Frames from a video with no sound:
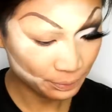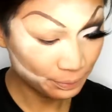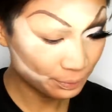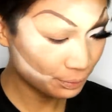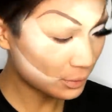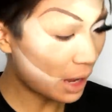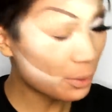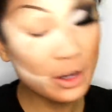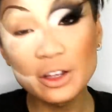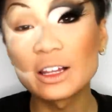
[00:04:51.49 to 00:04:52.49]
I'm
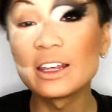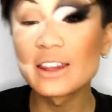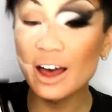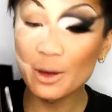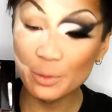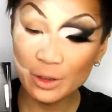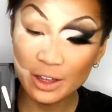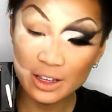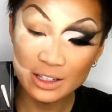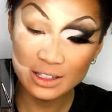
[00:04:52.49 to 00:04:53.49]
gonna clean that up with
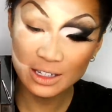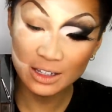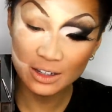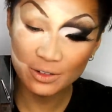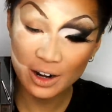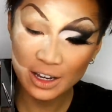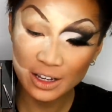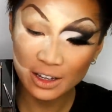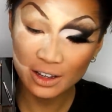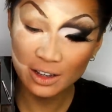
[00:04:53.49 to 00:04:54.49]
the concealer right
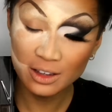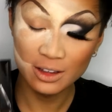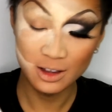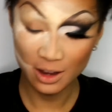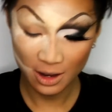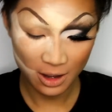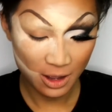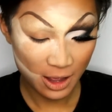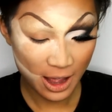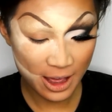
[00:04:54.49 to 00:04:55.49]
here
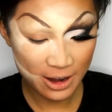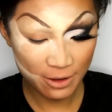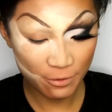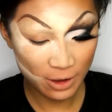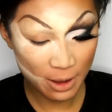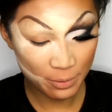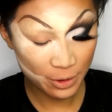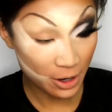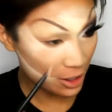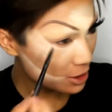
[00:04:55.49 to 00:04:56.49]
and a flat
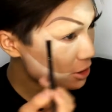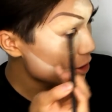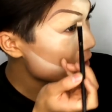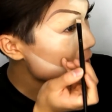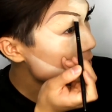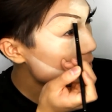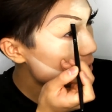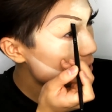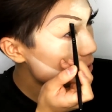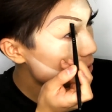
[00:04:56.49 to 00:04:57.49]
brush. This
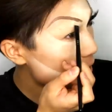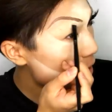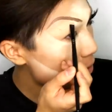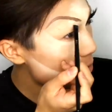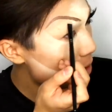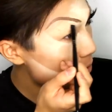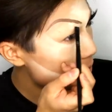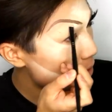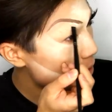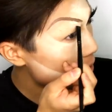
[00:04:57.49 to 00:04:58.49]
is, I
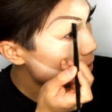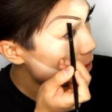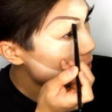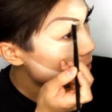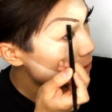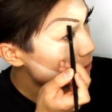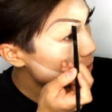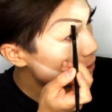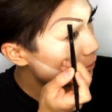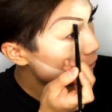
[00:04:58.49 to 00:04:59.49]
remember,
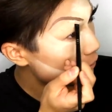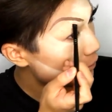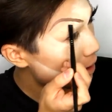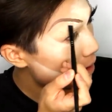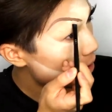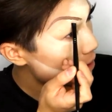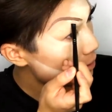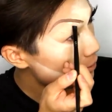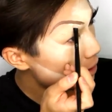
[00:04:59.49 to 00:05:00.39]
season 5.